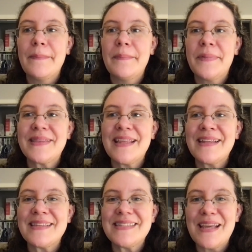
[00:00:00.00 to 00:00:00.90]
But
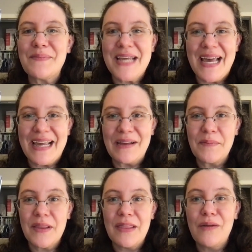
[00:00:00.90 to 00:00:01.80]
at the same
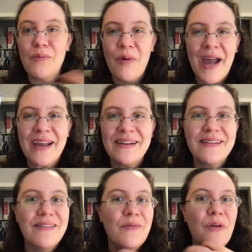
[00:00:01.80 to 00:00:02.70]
time, the ride,
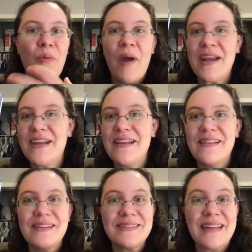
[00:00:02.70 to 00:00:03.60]
the writing,
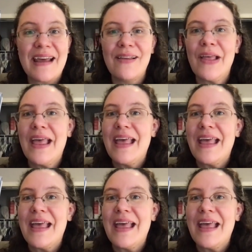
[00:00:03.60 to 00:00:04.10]
the style,